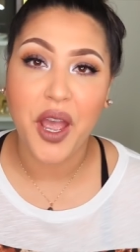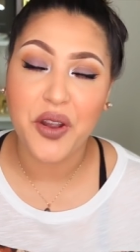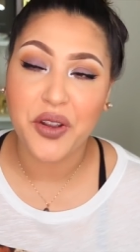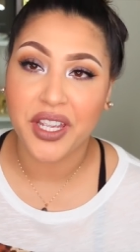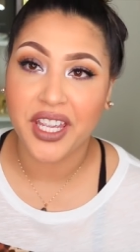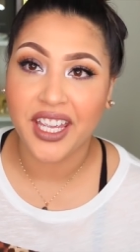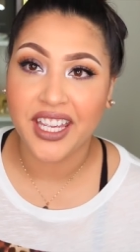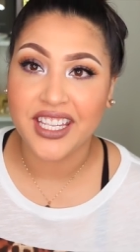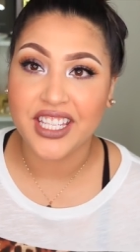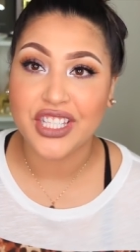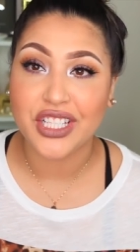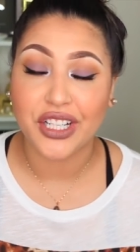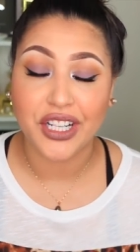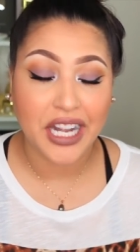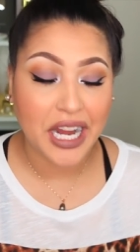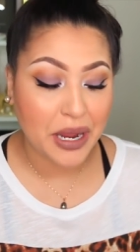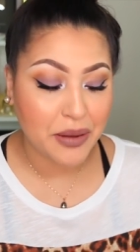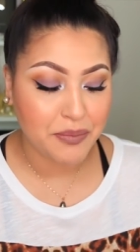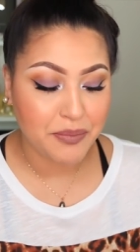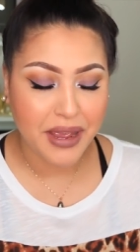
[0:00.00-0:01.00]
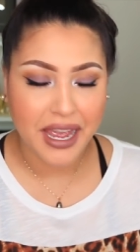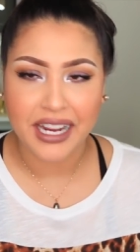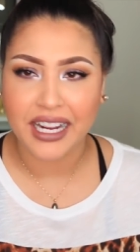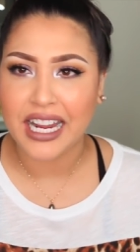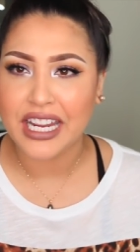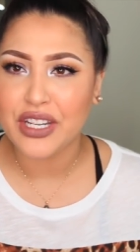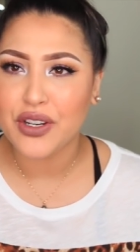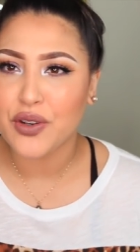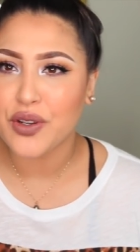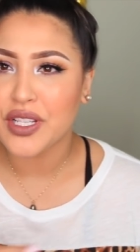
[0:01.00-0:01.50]
Okay, sorry, I'm back.
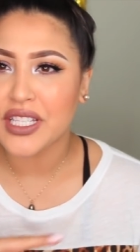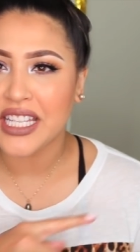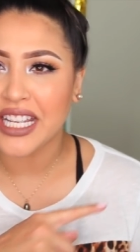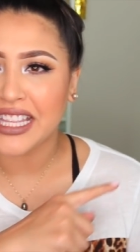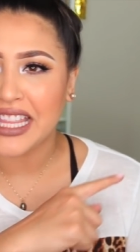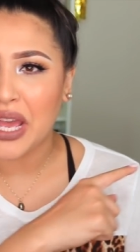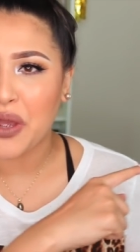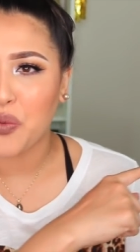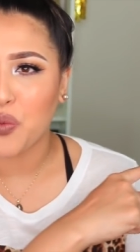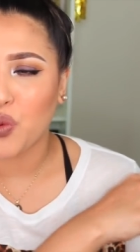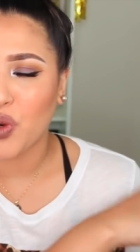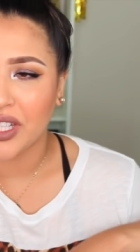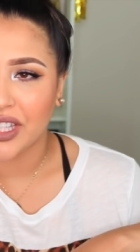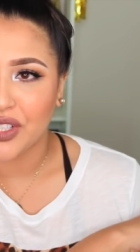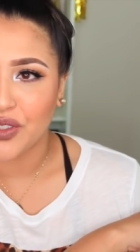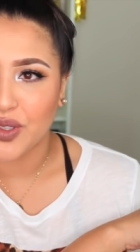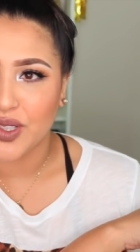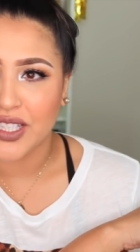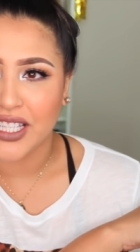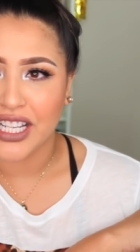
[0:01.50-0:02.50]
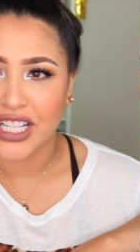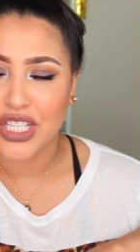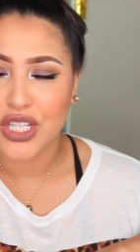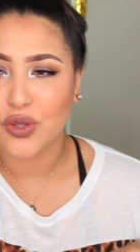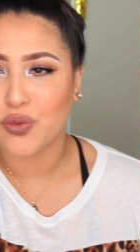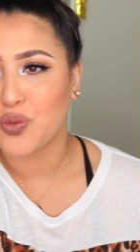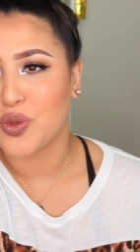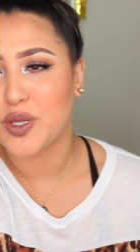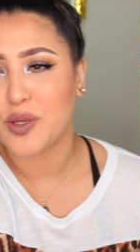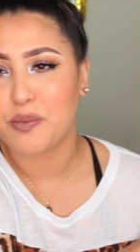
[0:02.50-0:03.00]
I noticed like that one little
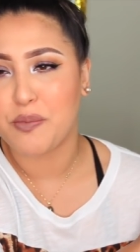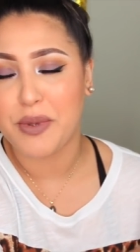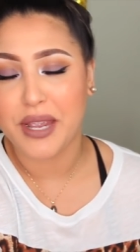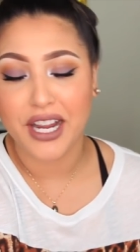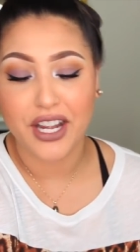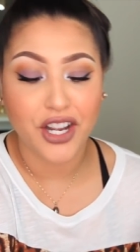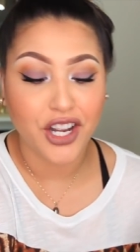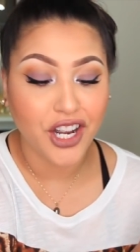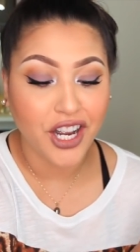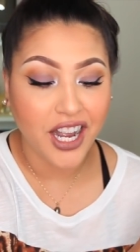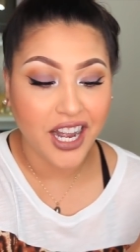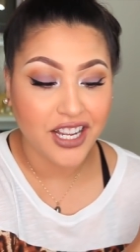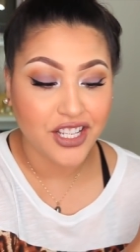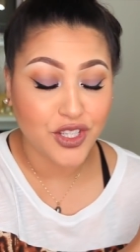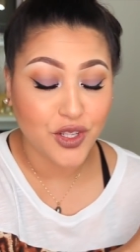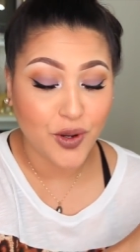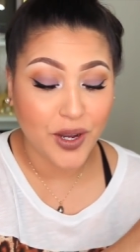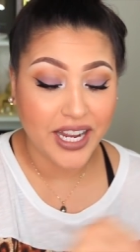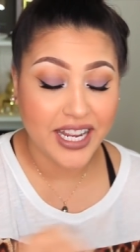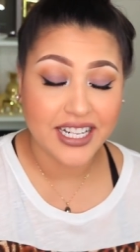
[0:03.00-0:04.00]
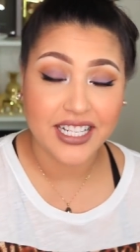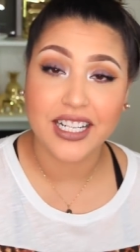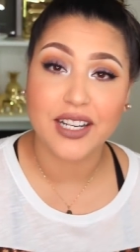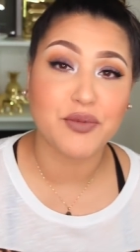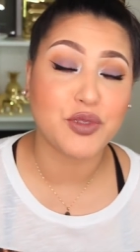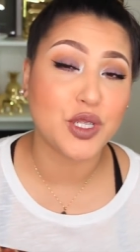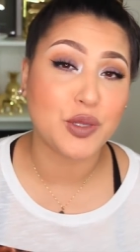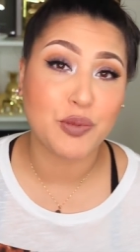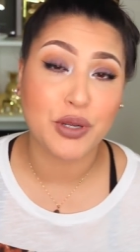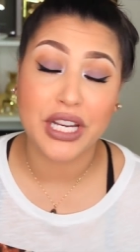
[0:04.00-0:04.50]
section was bare so I ended
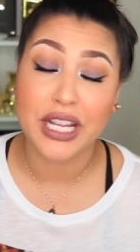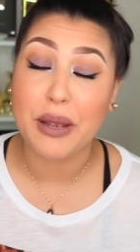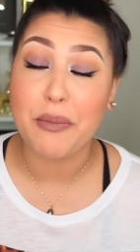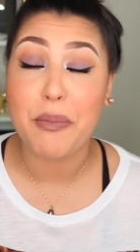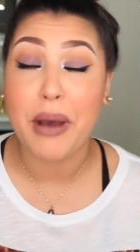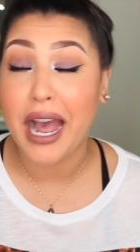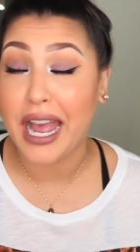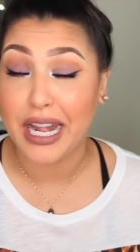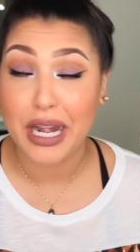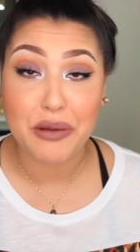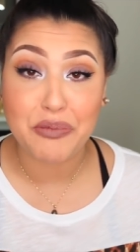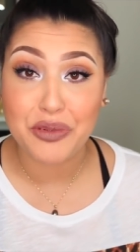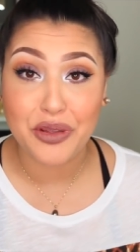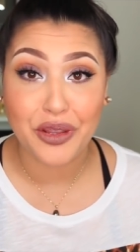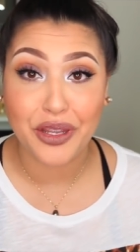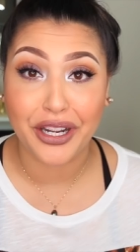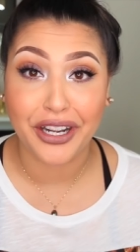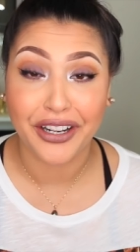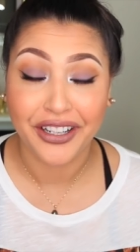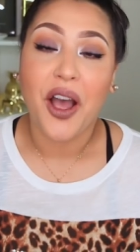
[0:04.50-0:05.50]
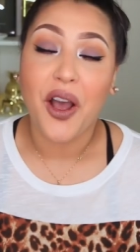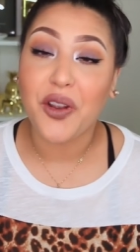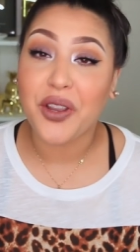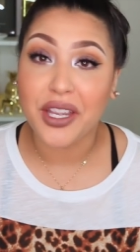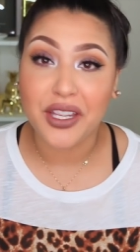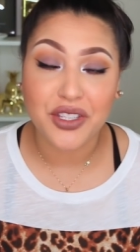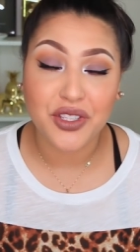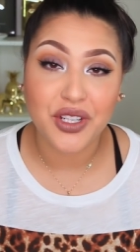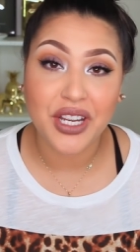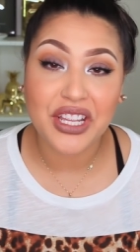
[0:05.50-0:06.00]
up just putting a pineapple there.
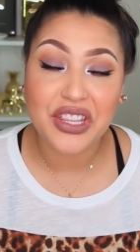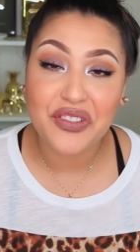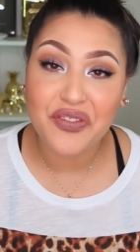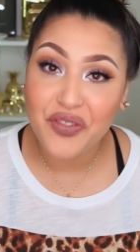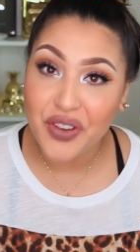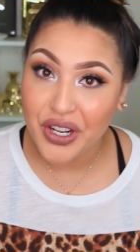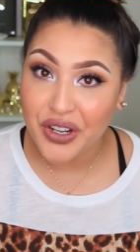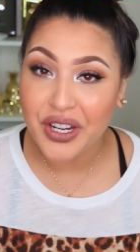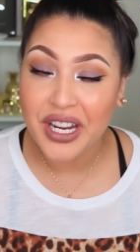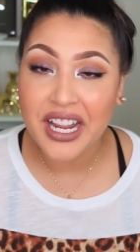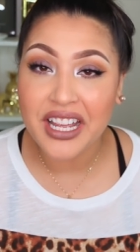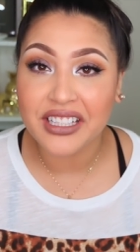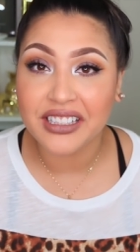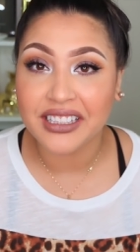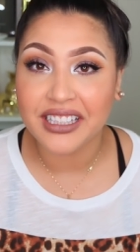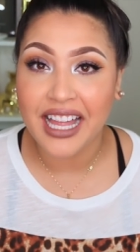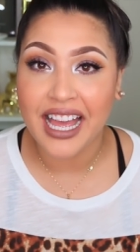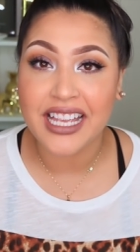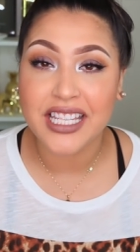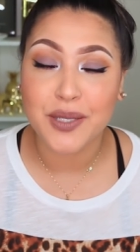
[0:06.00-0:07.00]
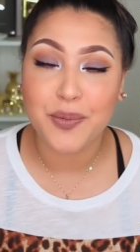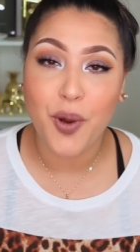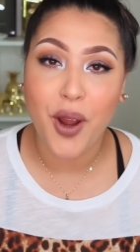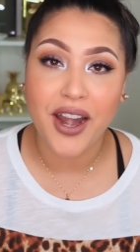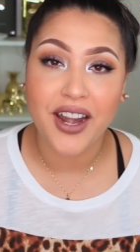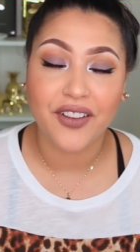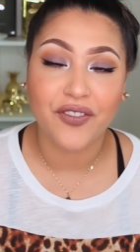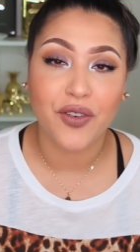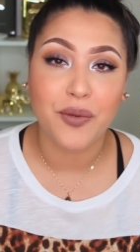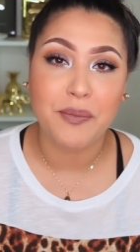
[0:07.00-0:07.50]
Okay, so now the very last
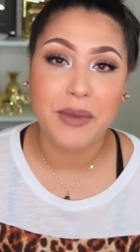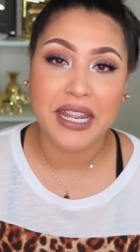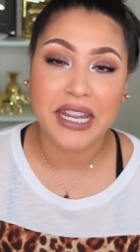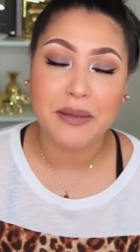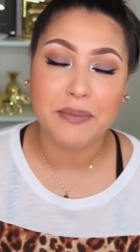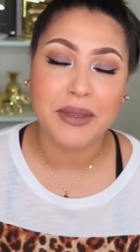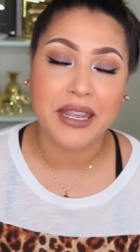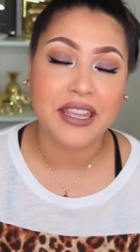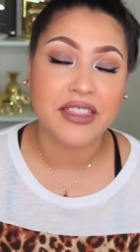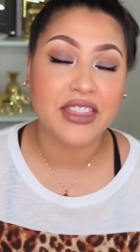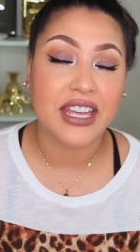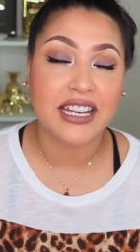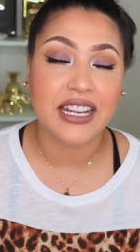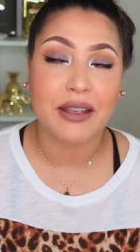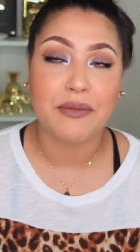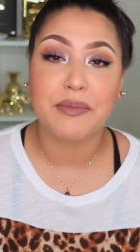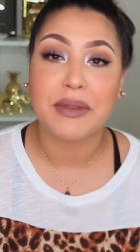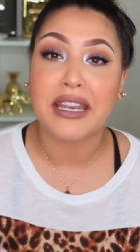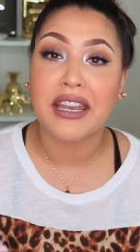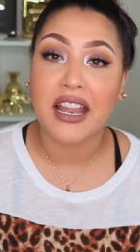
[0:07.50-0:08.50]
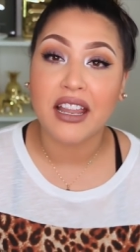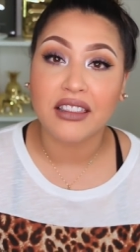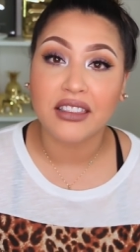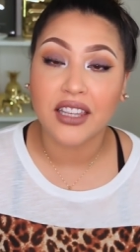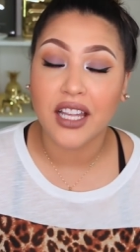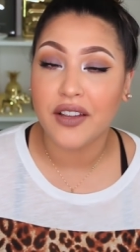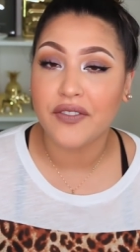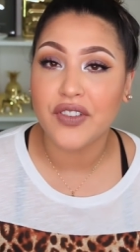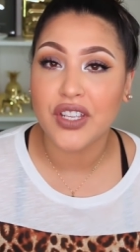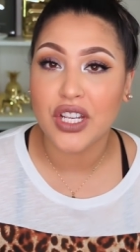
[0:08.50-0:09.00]
product from Makeup Geek that I've been
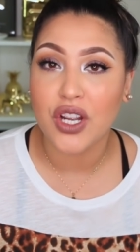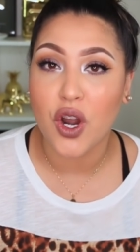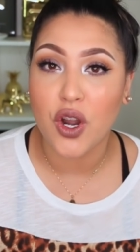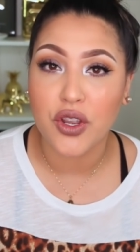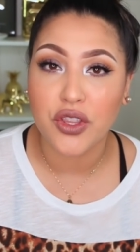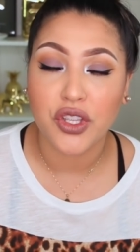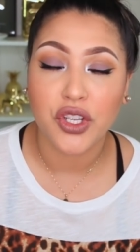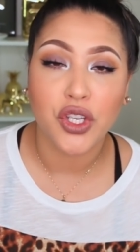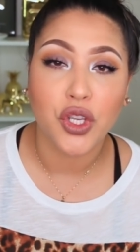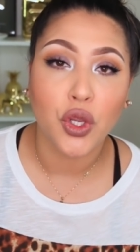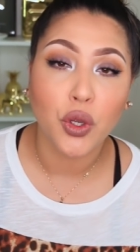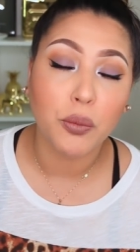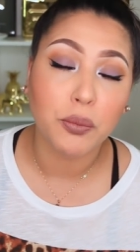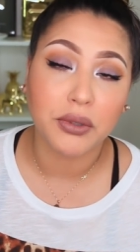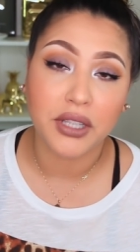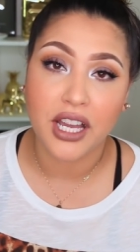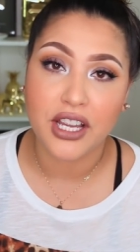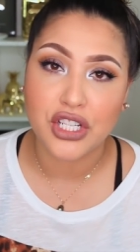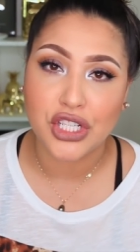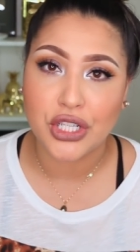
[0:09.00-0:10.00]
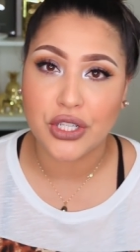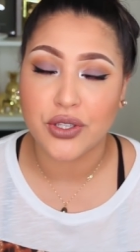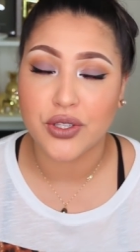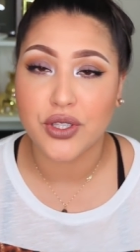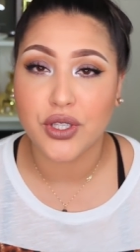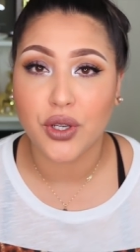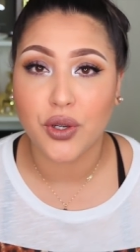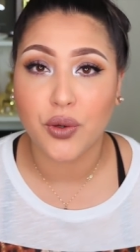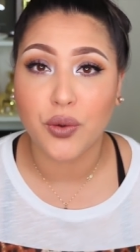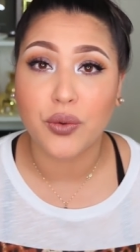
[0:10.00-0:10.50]
loving are the new
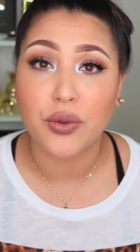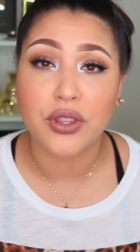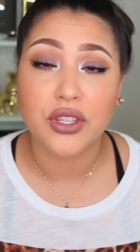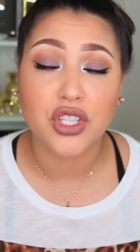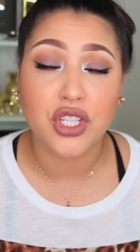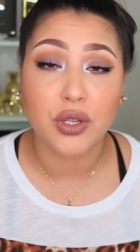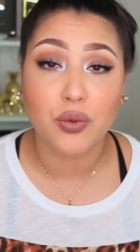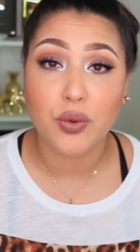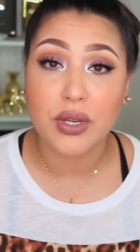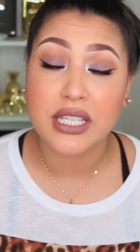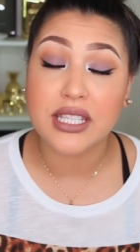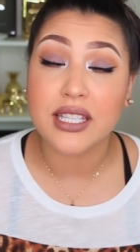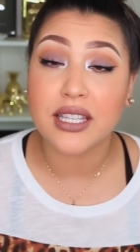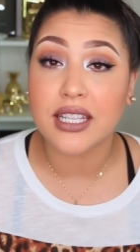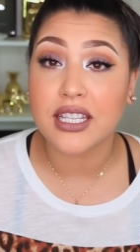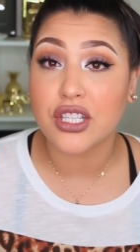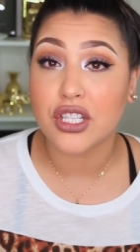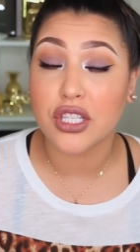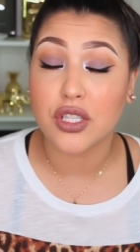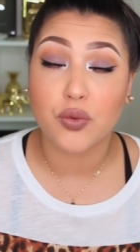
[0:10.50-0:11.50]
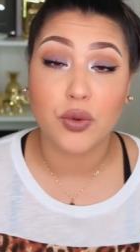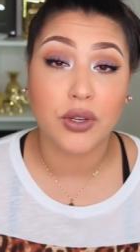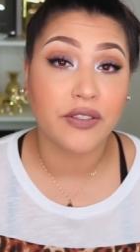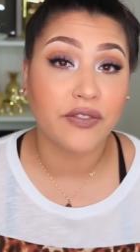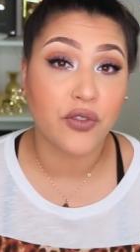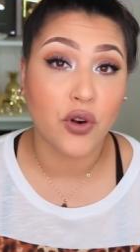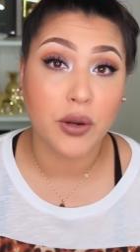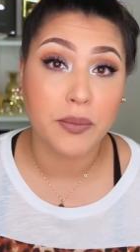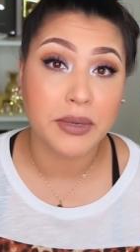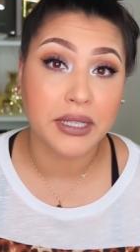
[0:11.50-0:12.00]
blushes. So she recently just
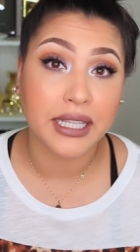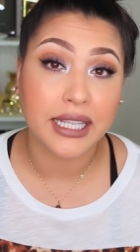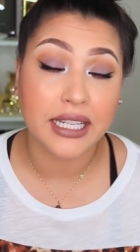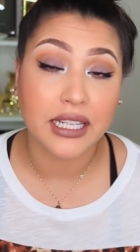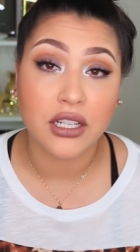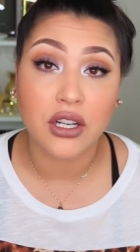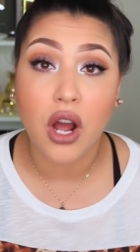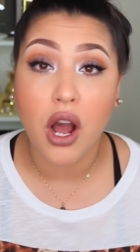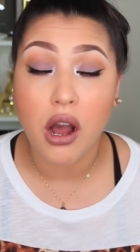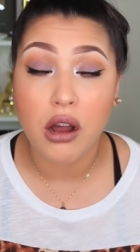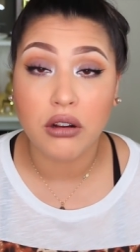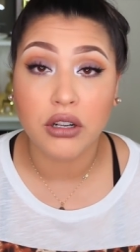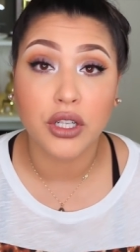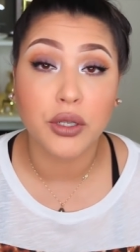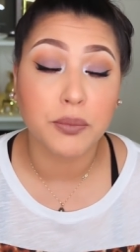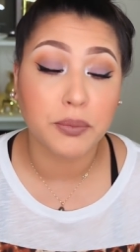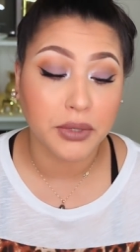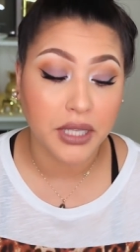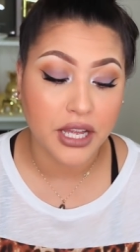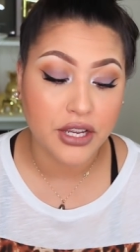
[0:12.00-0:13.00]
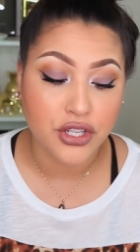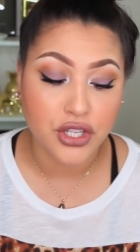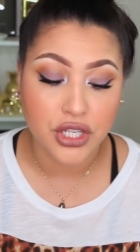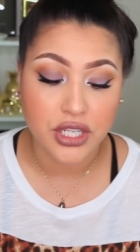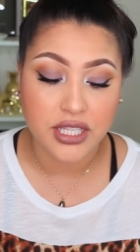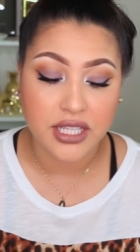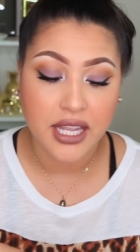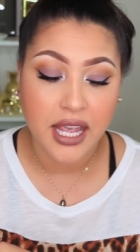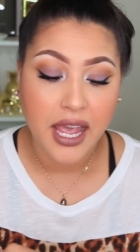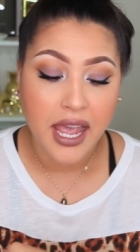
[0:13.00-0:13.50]
reformulated all her
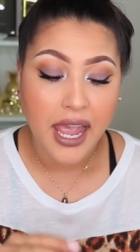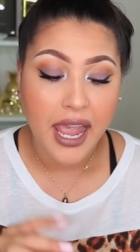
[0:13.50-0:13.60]
blushes